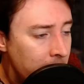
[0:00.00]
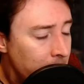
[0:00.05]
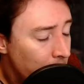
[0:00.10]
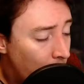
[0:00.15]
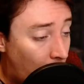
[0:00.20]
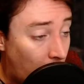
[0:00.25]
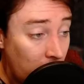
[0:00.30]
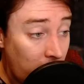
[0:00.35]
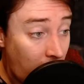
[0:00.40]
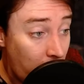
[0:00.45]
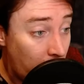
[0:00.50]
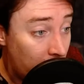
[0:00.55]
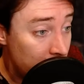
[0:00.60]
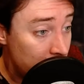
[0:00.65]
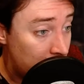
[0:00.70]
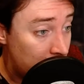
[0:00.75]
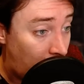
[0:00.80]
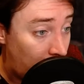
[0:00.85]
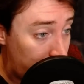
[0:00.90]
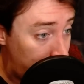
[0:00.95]
All I want
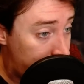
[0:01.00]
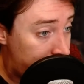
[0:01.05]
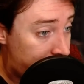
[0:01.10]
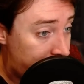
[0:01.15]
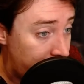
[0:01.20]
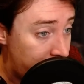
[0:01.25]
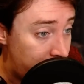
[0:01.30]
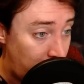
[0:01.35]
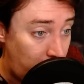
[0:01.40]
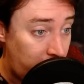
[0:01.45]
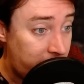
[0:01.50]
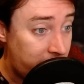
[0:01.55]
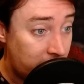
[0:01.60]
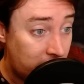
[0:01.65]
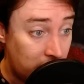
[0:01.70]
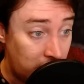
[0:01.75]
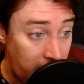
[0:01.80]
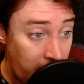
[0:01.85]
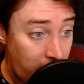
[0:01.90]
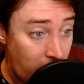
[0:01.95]
Collins to do is to
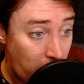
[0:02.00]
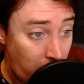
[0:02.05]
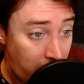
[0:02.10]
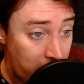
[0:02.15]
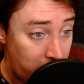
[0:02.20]
clear away